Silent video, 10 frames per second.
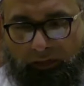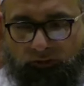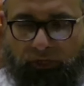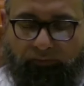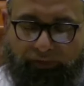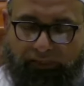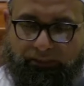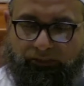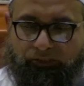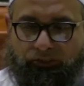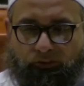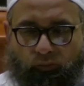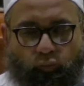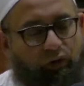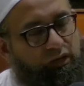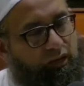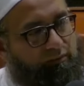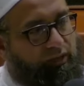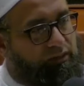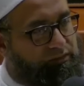So Iblis is just one
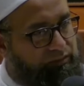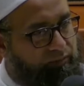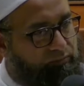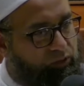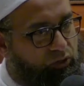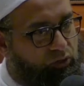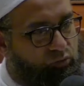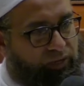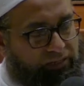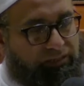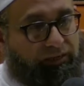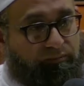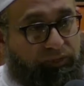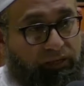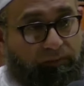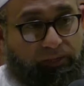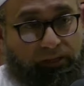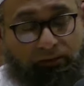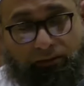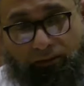amongst them who ended up
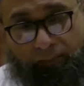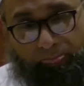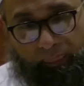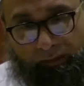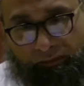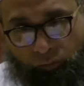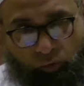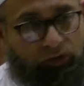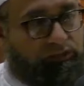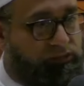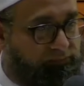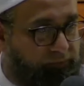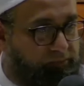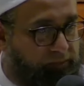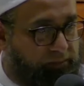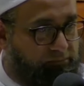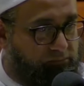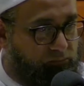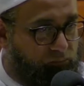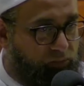becoming the worst from them,
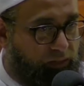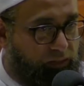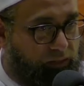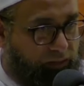right?